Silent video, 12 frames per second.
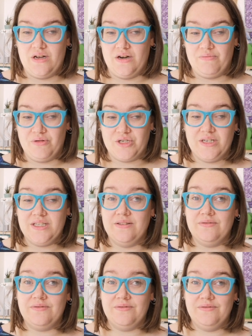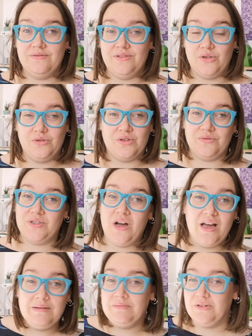kind of productive use of
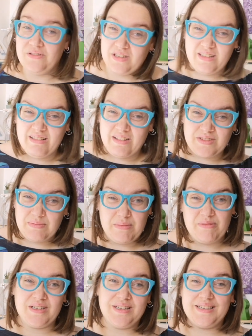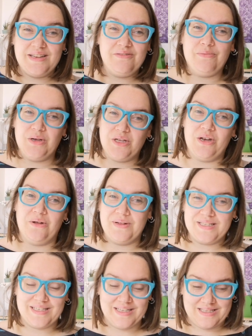time, not that you have to be productive, but you know,
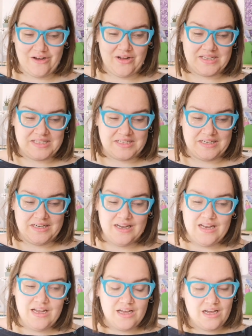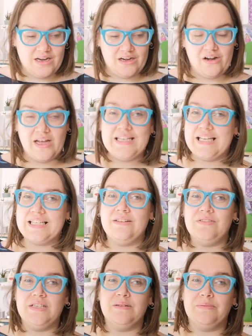it's nice to, a nice
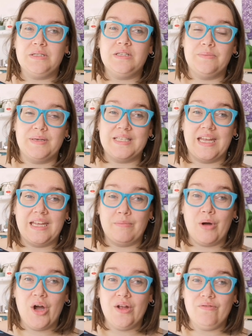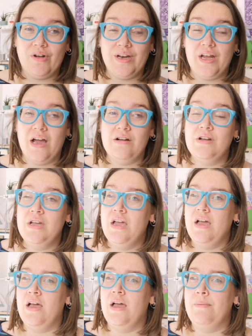activity to be taking part in right now,
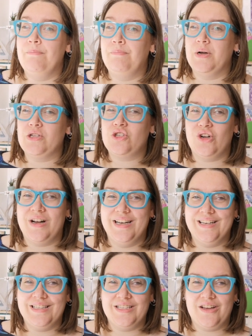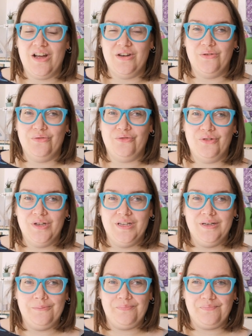but struggling to kind of
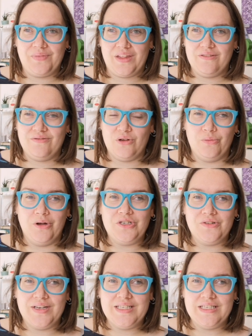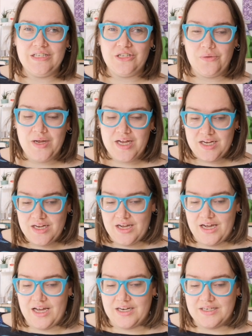feel motivated to do it.
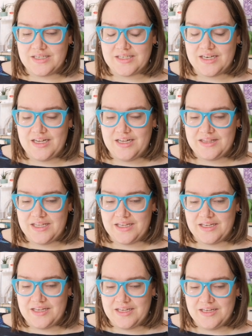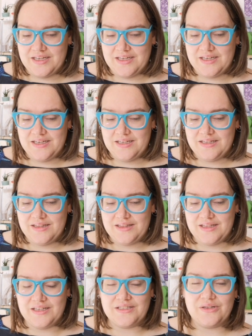And I think
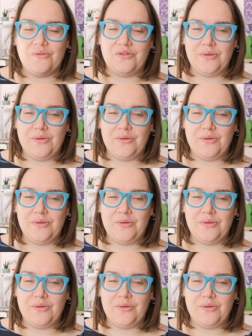that, so a